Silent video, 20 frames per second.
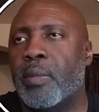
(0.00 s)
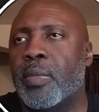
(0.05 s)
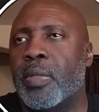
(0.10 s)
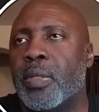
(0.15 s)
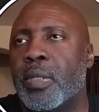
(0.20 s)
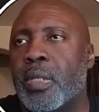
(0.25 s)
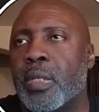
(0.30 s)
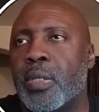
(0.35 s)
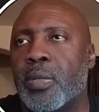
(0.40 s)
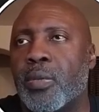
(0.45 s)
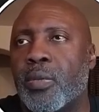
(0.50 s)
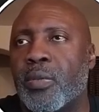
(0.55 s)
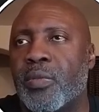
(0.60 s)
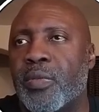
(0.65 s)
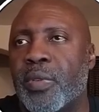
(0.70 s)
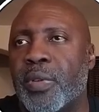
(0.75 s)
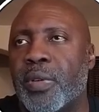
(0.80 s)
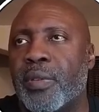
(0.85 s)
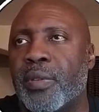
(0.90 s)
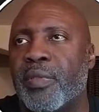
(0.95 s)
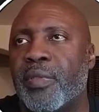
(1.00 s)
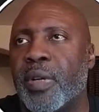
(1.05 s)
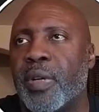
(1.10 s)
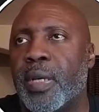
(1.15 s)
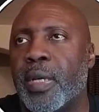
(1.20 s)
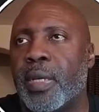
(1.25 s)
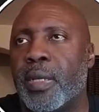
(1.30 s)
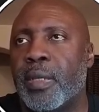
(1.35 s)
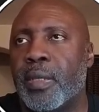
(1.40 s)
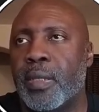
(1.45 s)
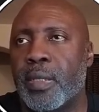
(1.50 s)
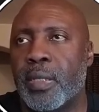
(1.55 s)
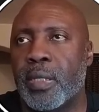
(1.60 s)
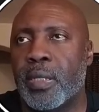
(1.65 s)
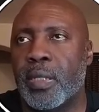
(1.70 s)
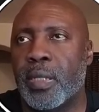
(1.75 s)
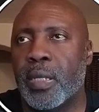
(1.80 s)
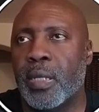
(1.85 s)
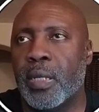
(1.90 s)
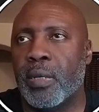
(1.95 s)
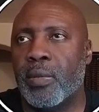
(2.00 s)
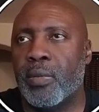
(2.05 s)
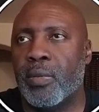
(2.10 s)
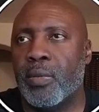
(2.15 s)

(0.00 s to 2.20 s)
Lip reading: let's go verify. This is now